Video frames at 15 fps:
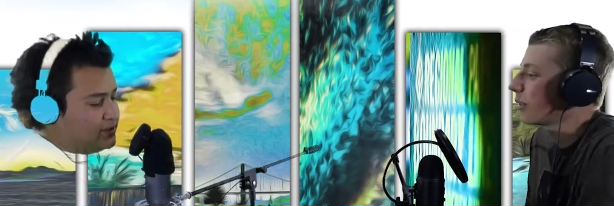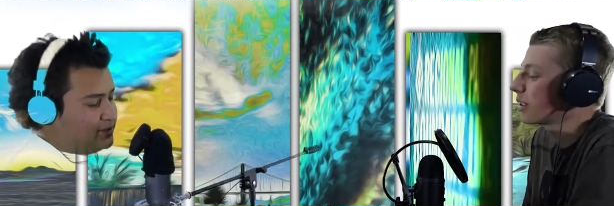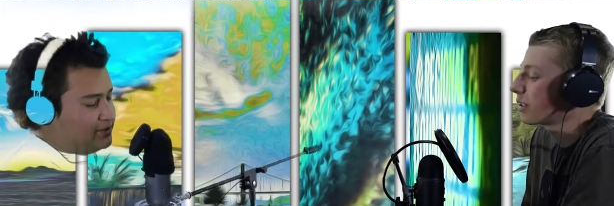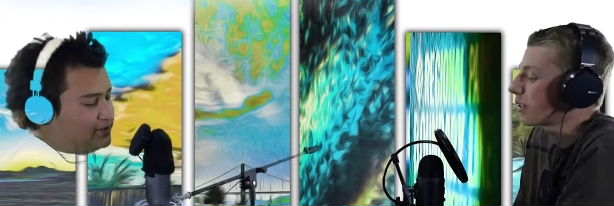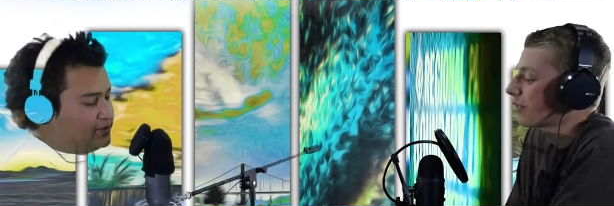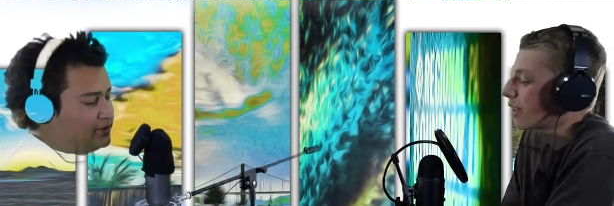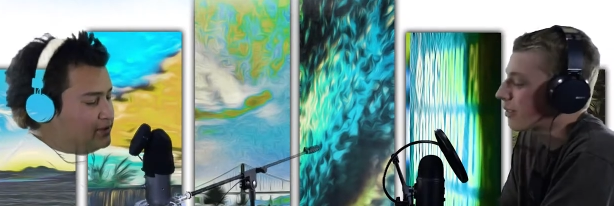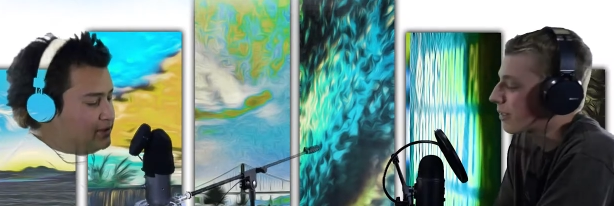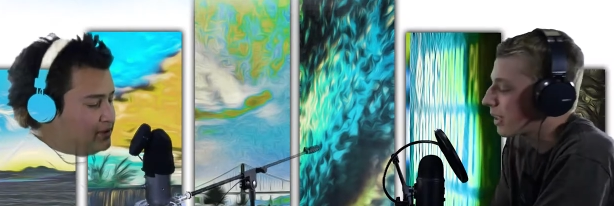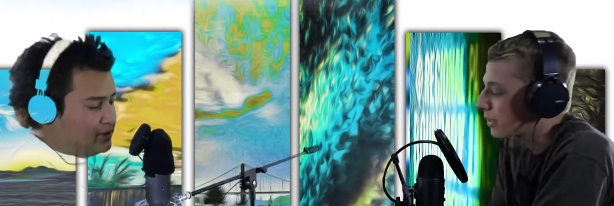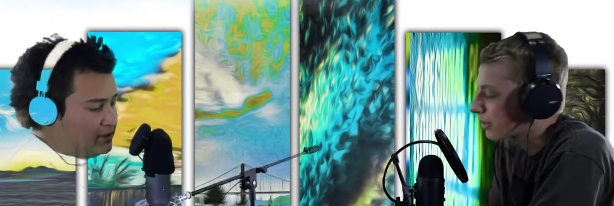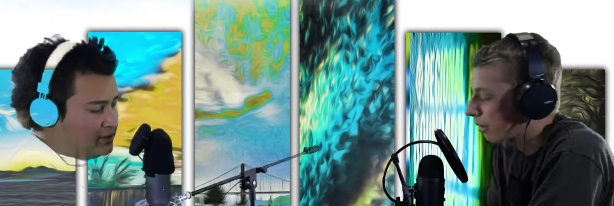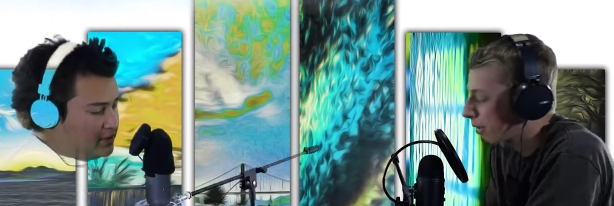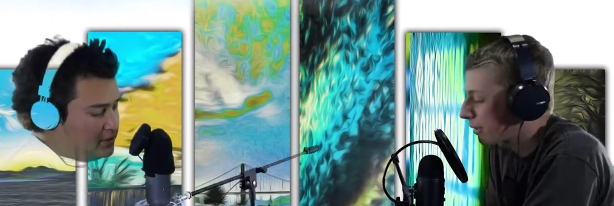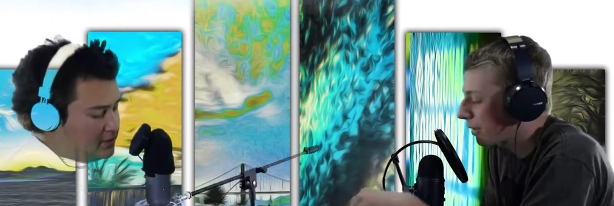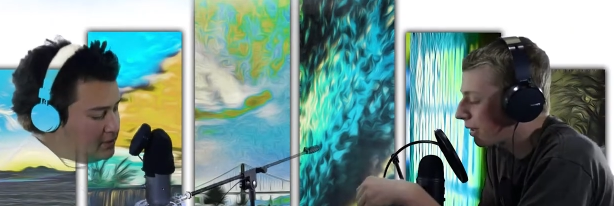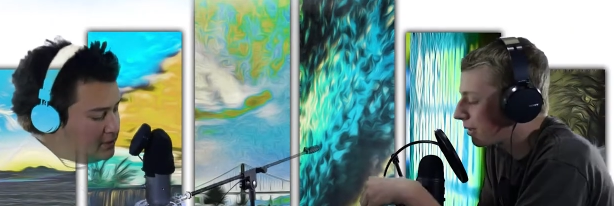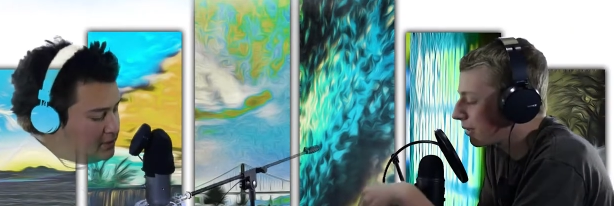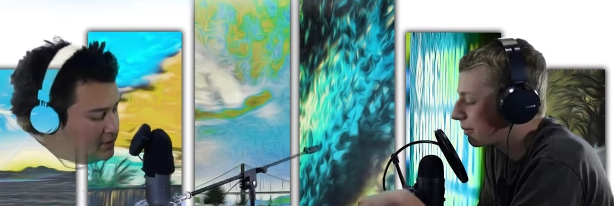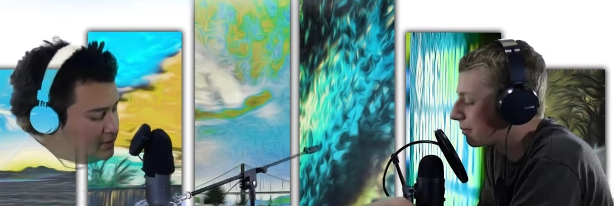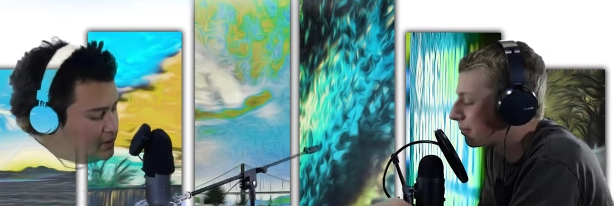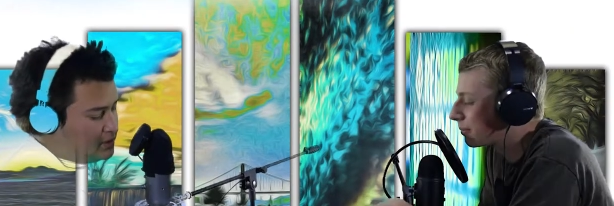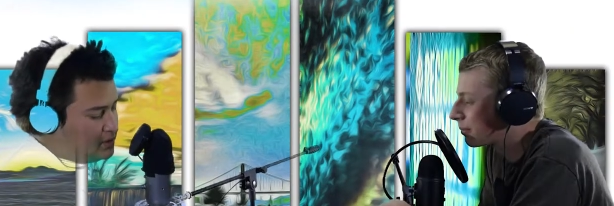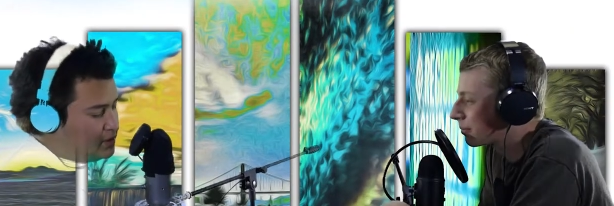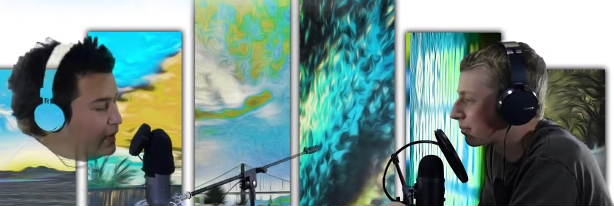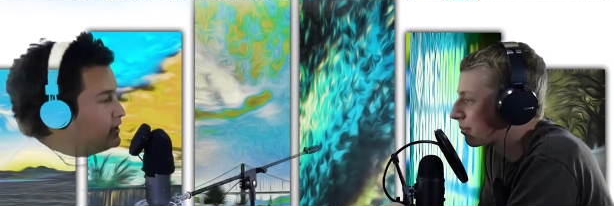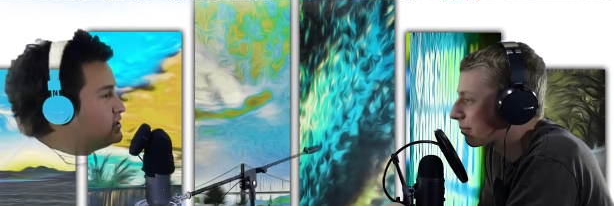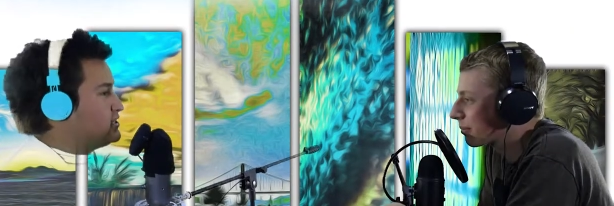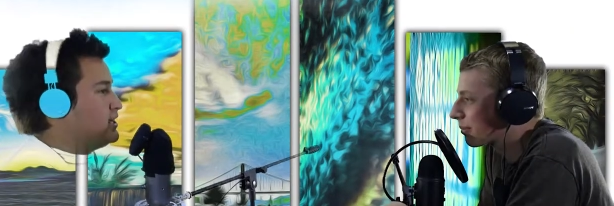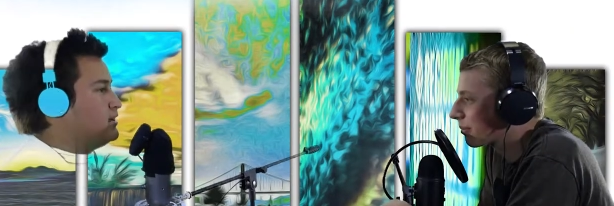Speaker 1: What's your favorite restaurant though?
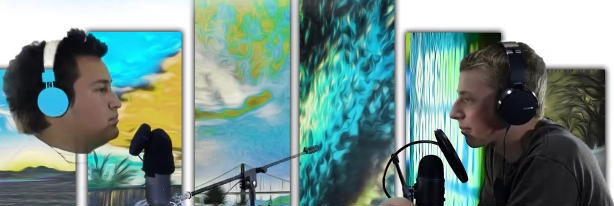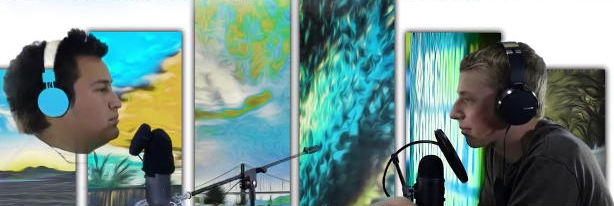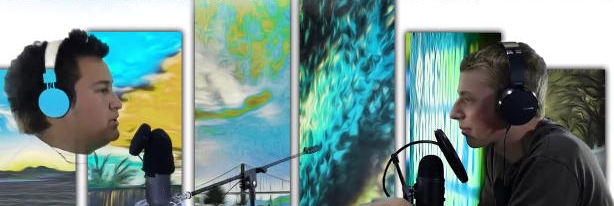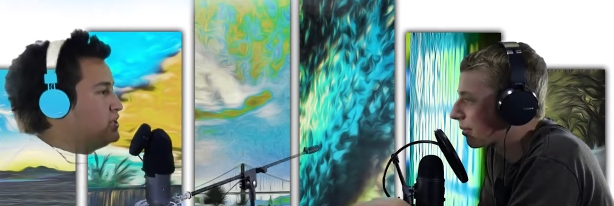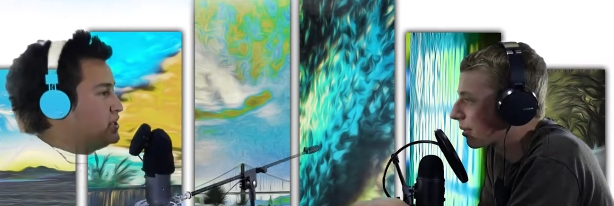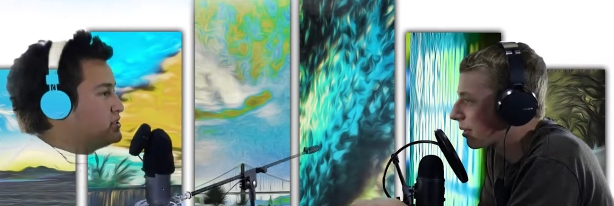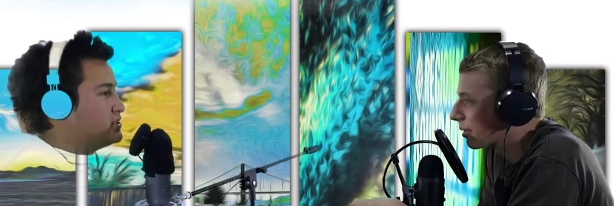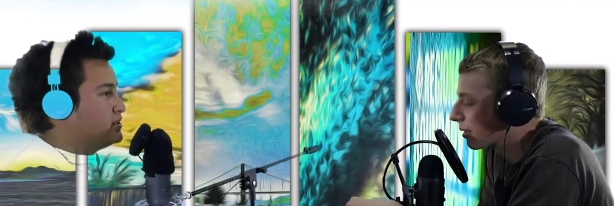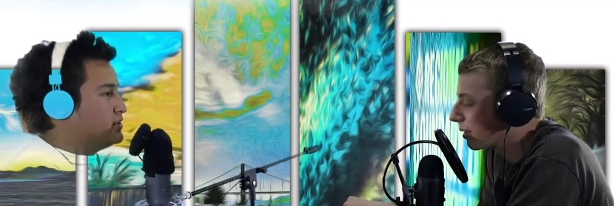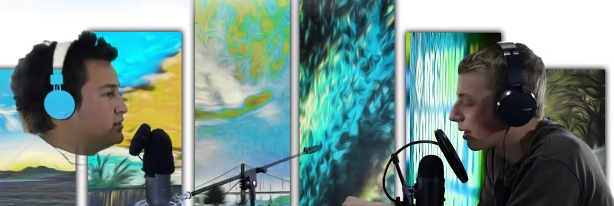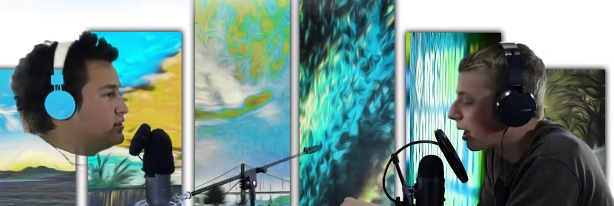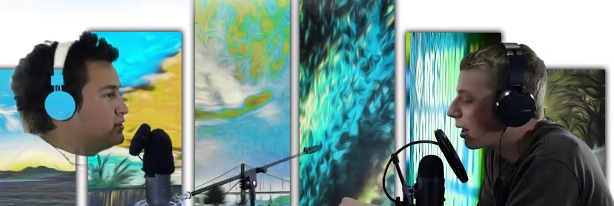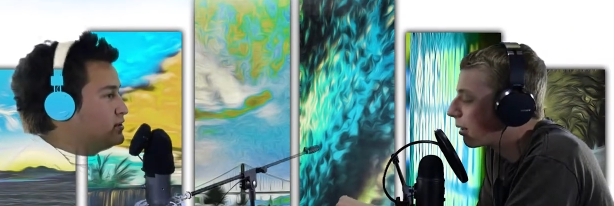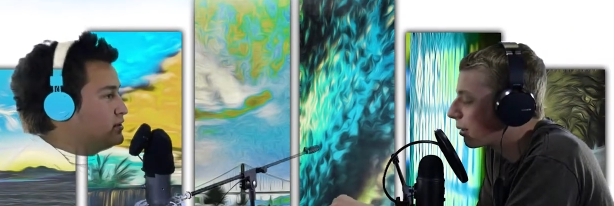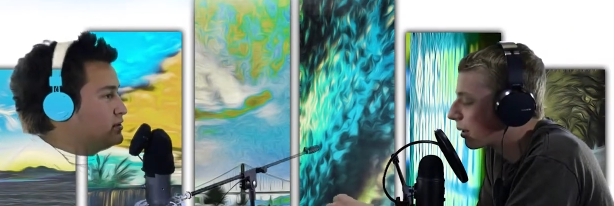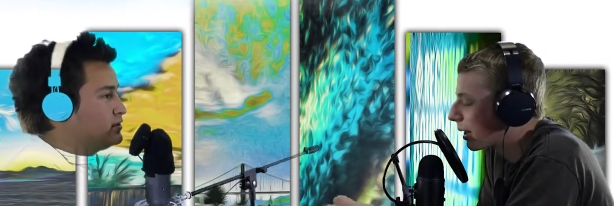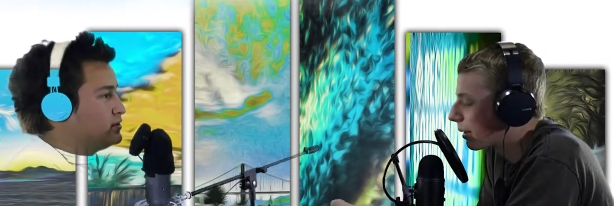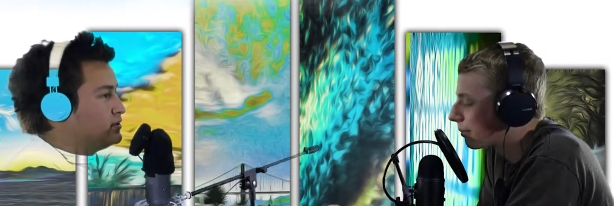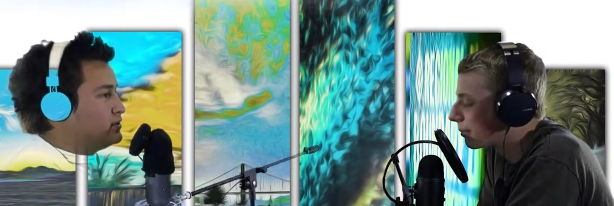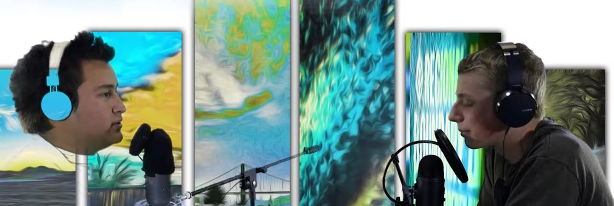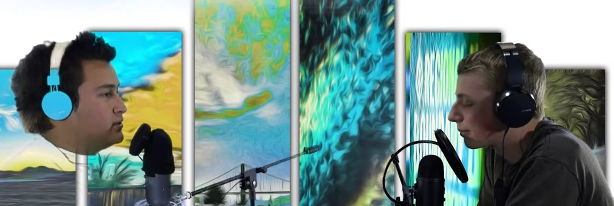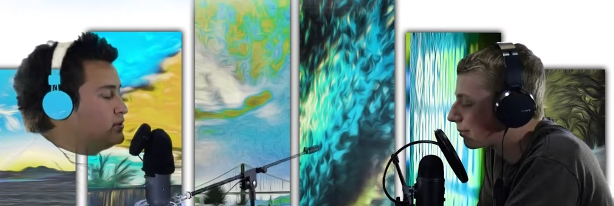
Speaker 2: I just said it, B J's.
Speaker 1: Oh, okay.